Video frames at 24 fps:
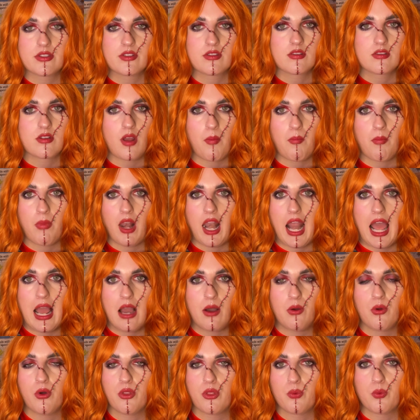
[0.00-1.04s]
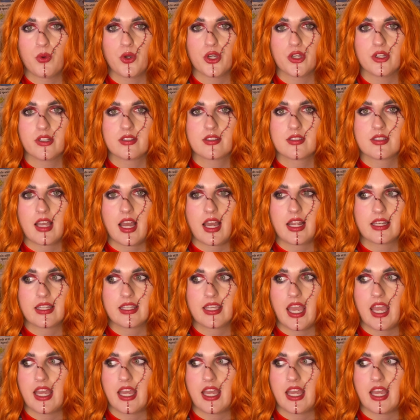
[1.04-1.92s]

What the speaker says: stumble out of the woods and